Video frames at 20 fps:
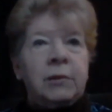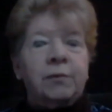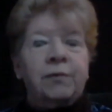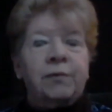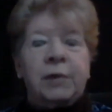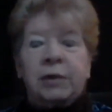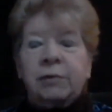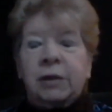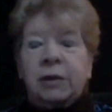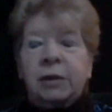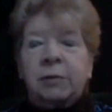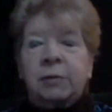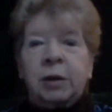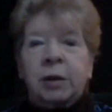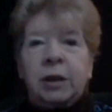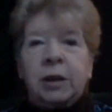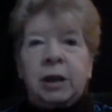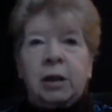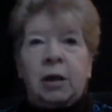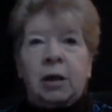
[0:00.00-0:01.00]
Frederick
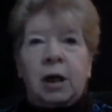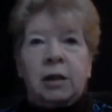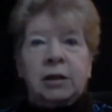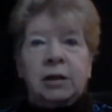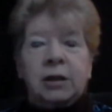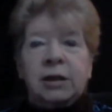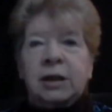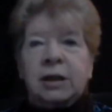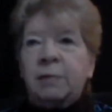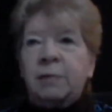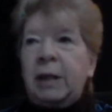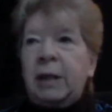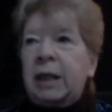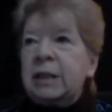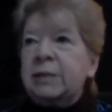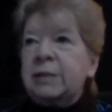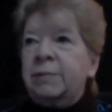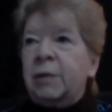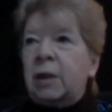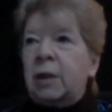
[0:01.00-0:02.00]
Community College this
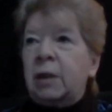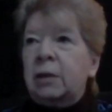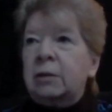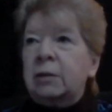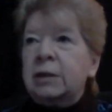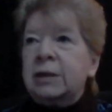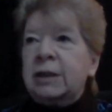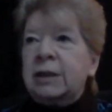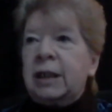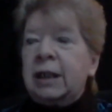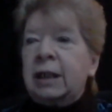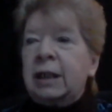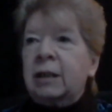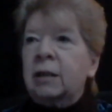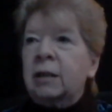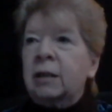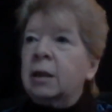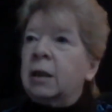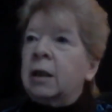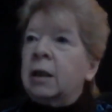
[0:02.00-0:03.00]
past fall,
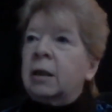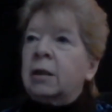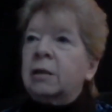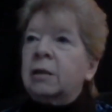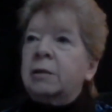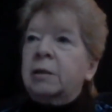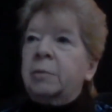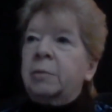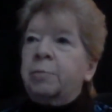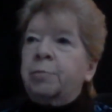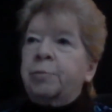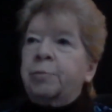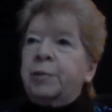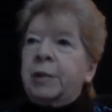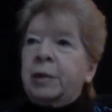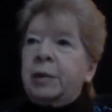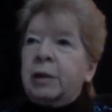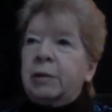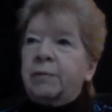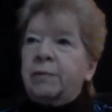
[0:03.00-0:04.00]
setting
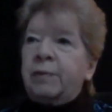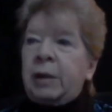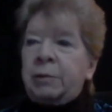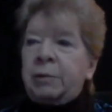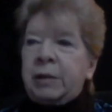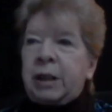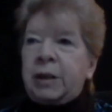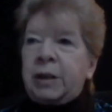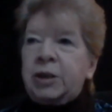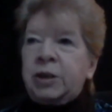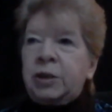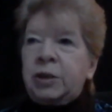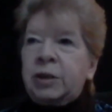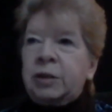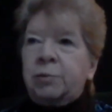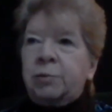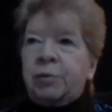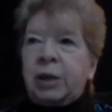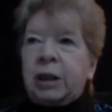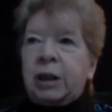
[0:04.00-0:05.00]
the foundation to
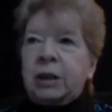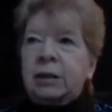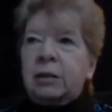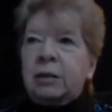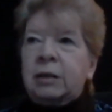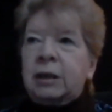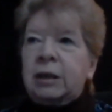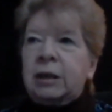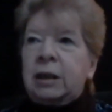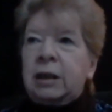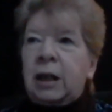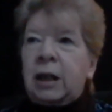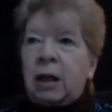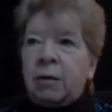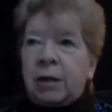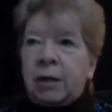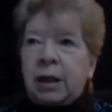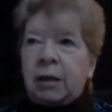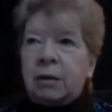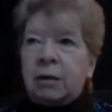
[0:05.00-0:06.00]
bring the
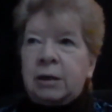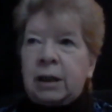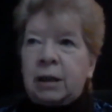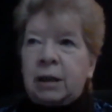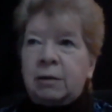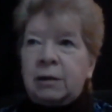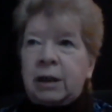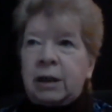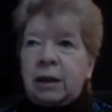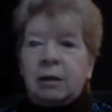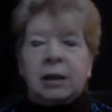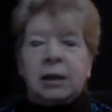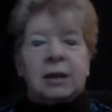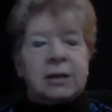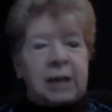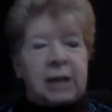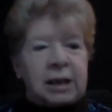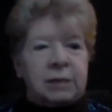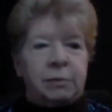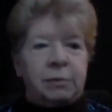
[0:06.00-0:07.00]
R&R down there, because
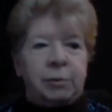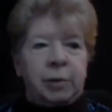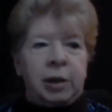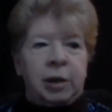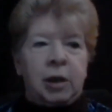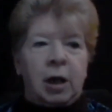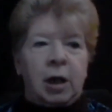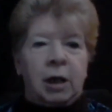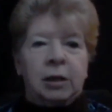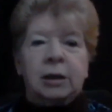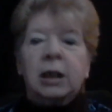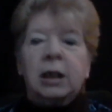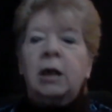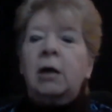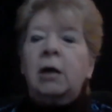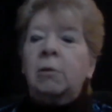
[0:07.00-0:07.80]
that's what we call it.